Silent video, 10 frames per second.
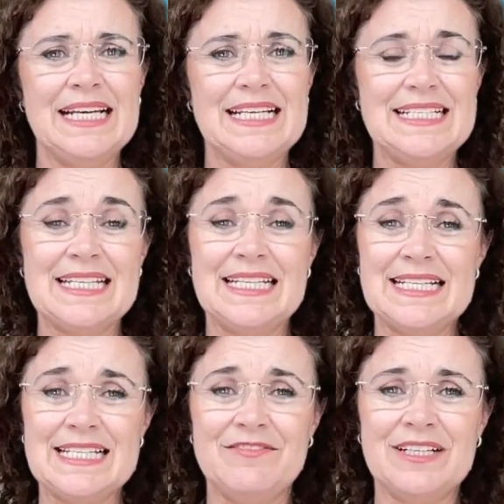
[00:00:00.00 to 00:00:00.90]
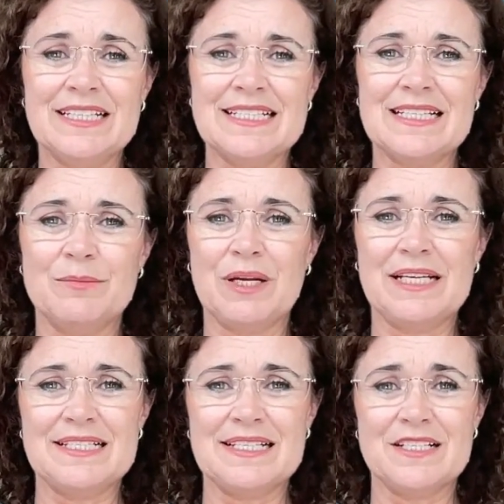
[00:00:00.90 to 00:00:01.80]
He said there's evidence that
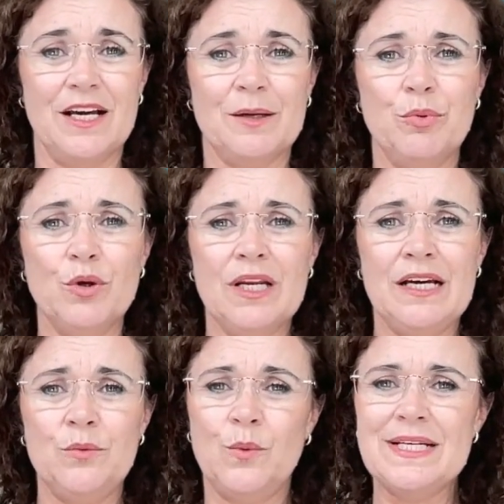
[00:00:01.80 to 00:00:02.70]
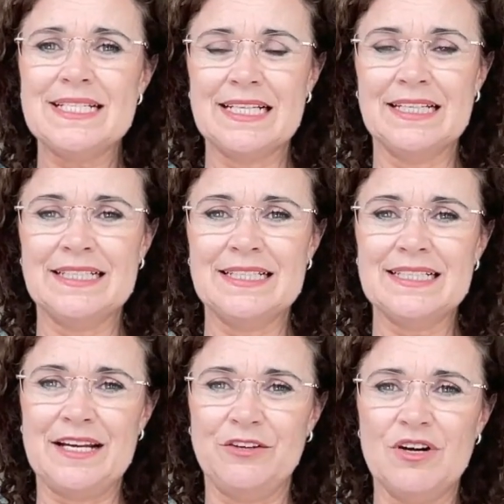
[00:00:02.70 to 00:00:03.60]
places like Buller, Westland,
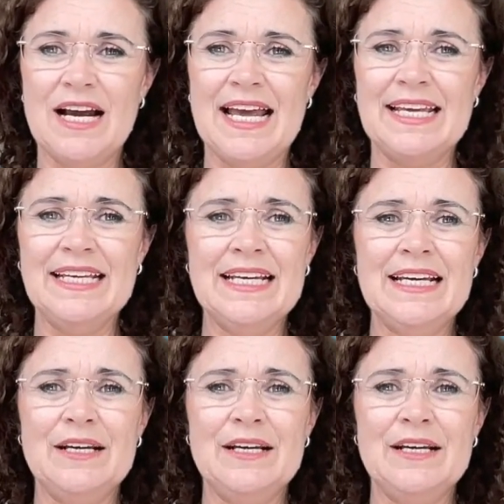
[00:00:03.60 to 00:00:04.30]
and Grey,